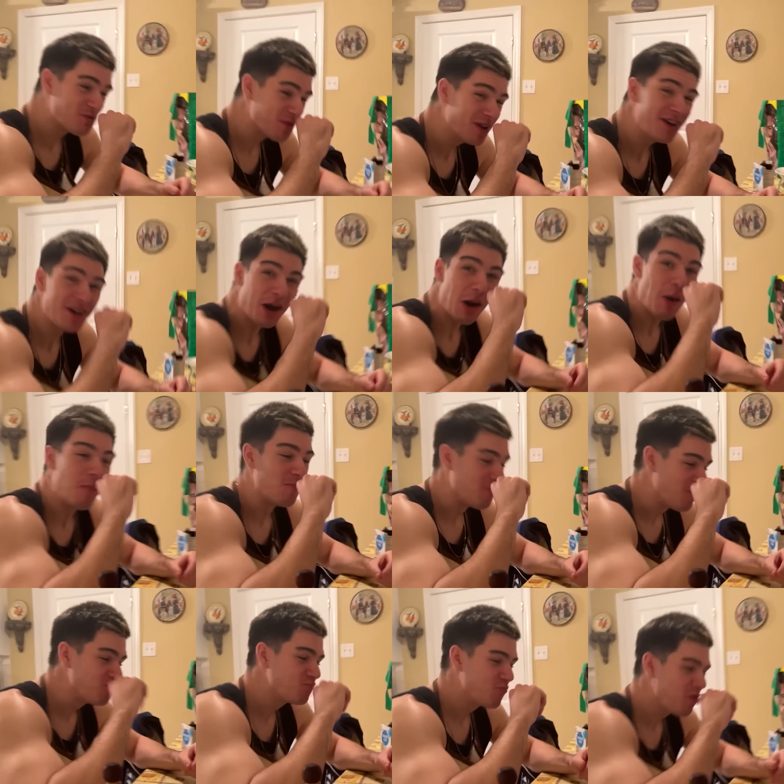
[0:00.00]
Really good.
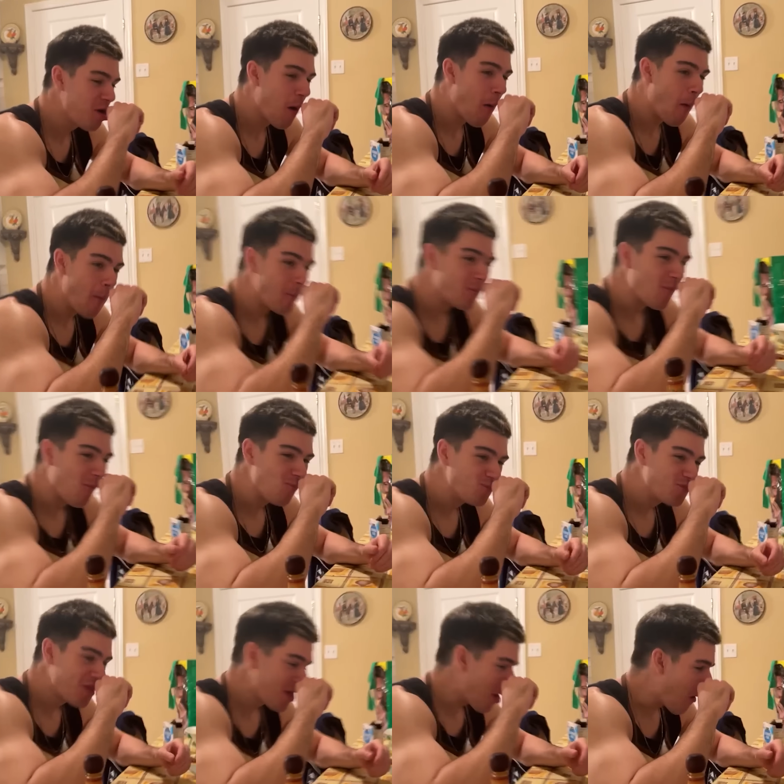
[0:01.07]
I know,
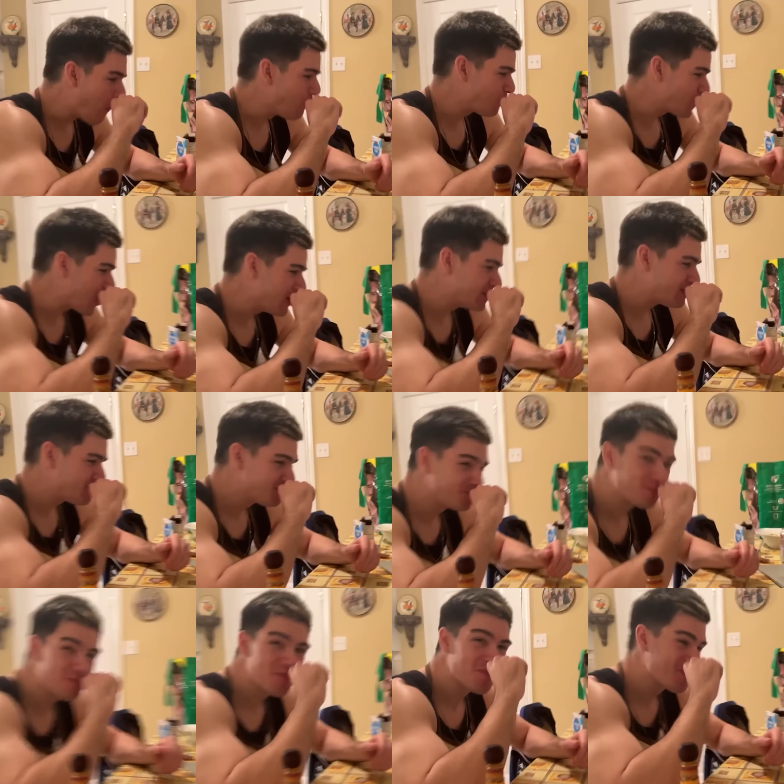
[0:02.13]
your chatters are
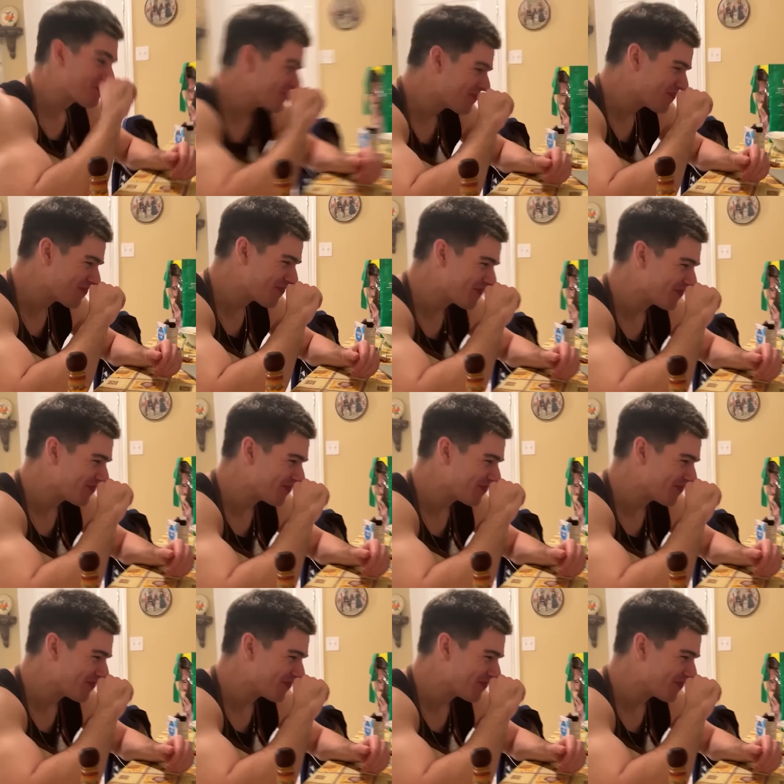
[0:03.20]
so funny.